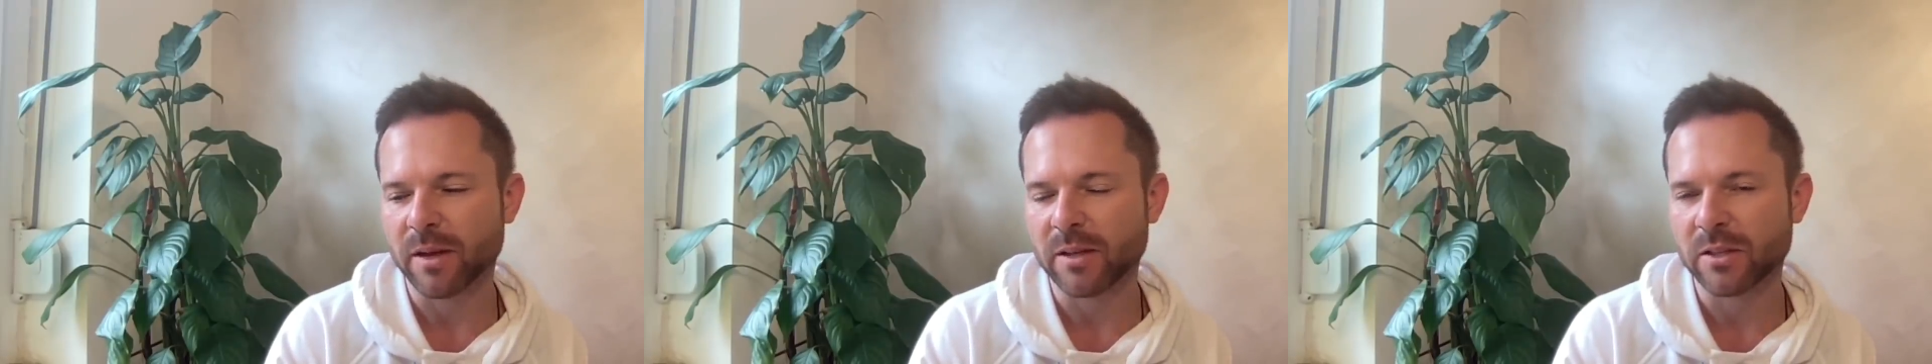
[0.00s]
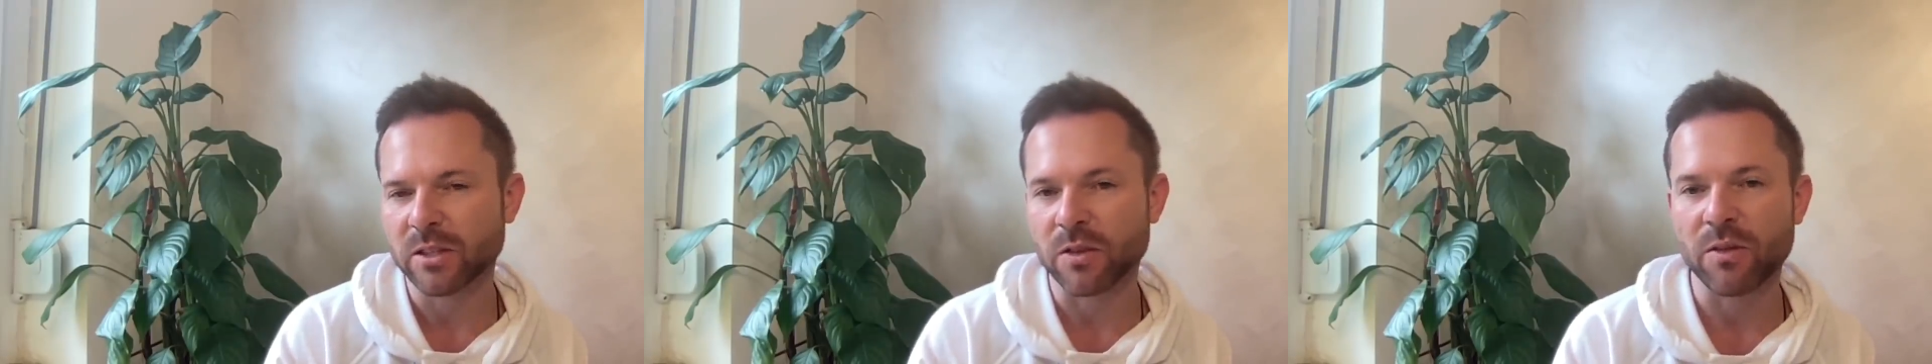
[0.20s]

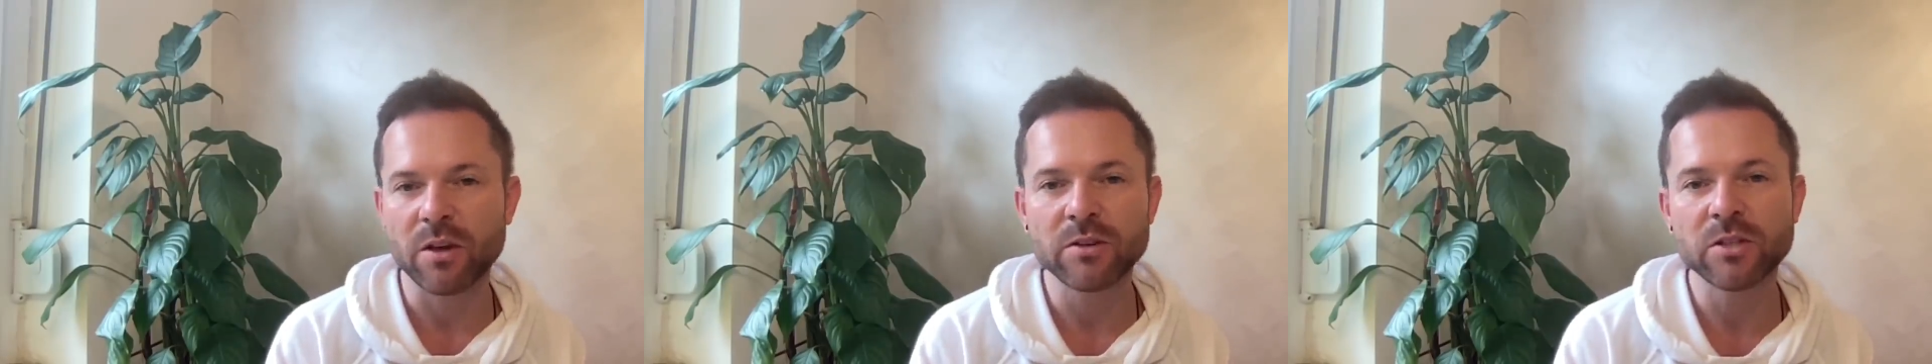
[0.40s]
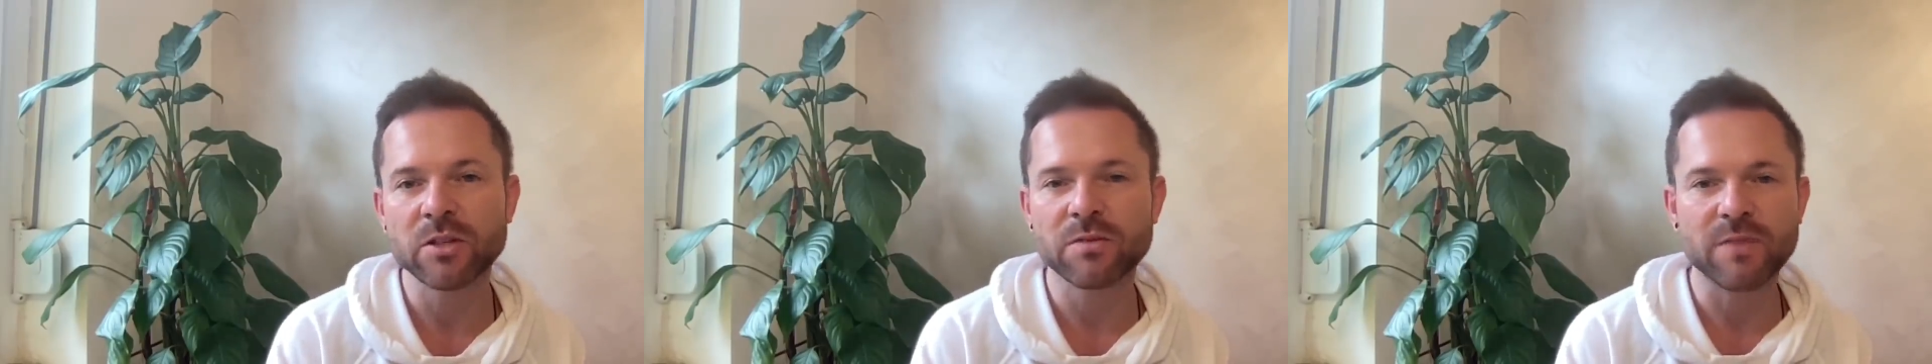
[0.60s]
So
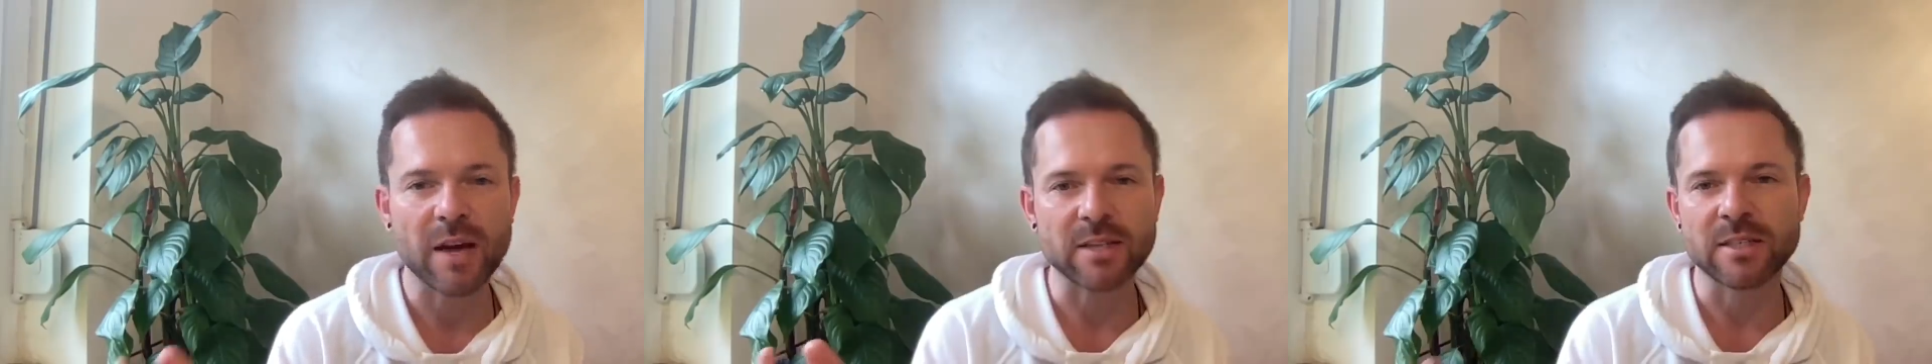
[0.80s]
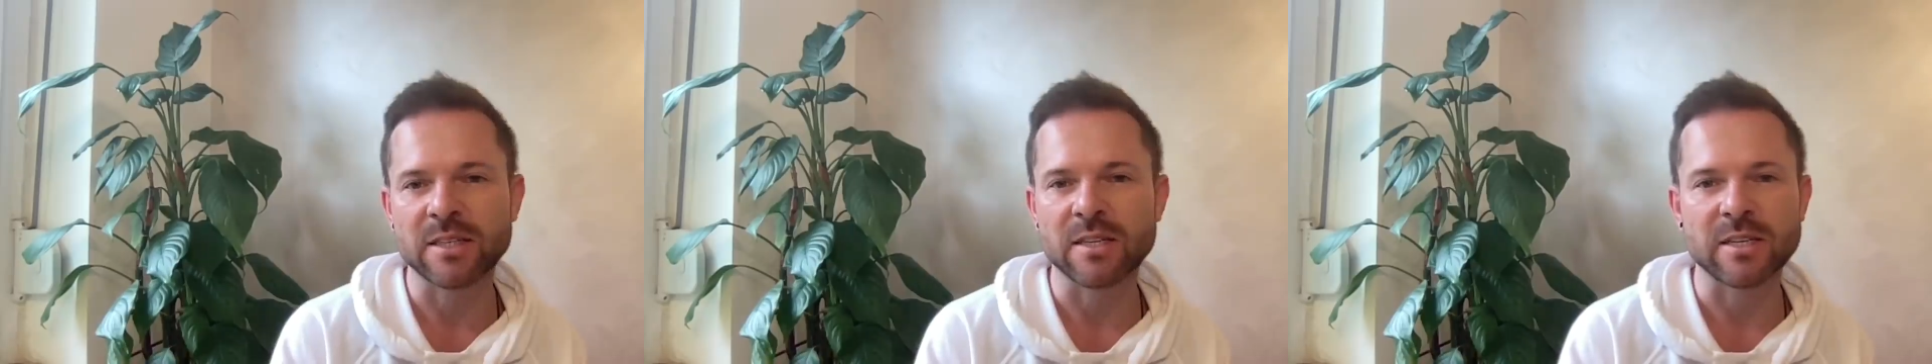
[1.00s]
those two
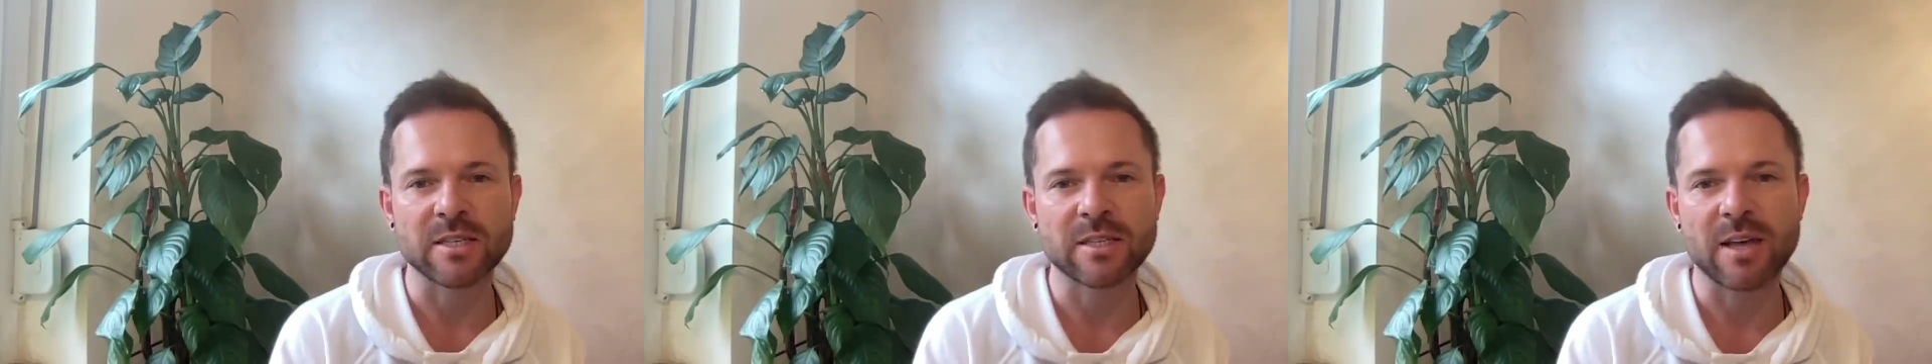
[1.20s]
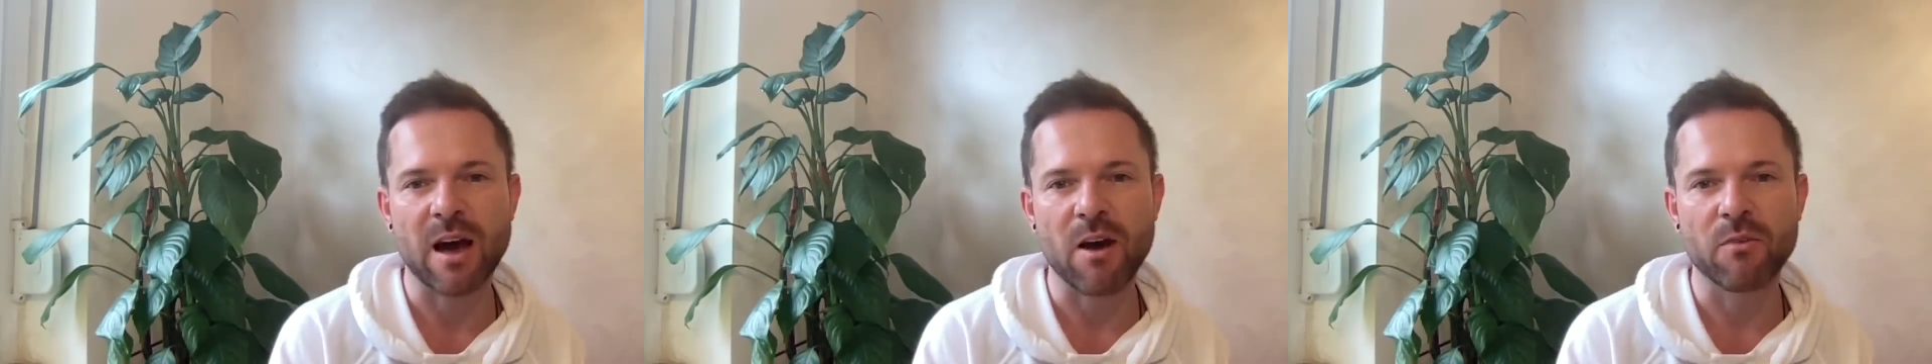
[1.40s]
factors in
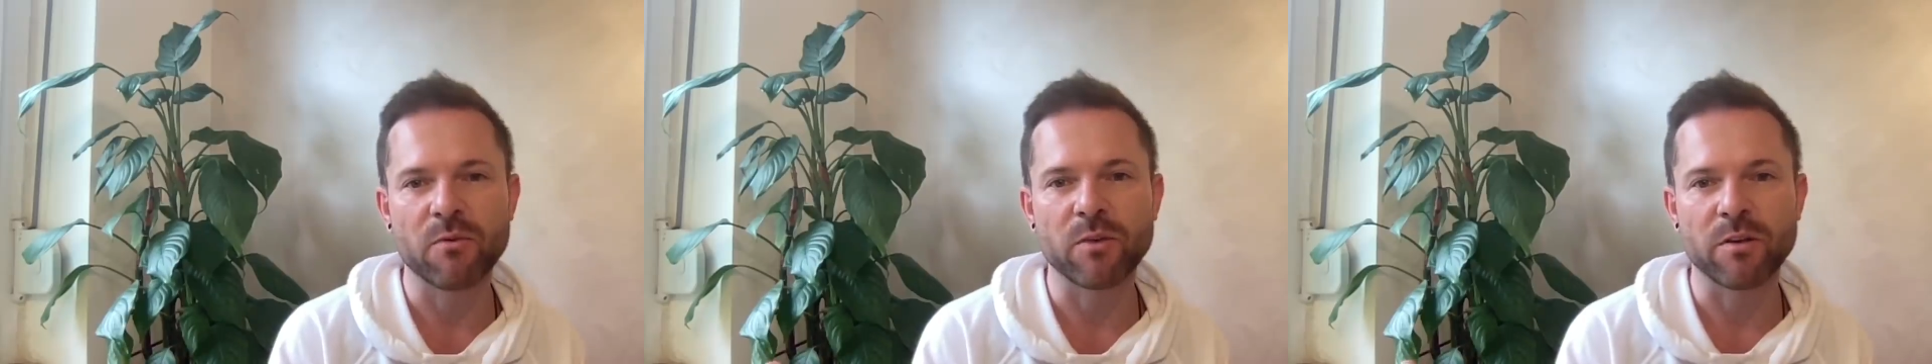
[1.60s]
itself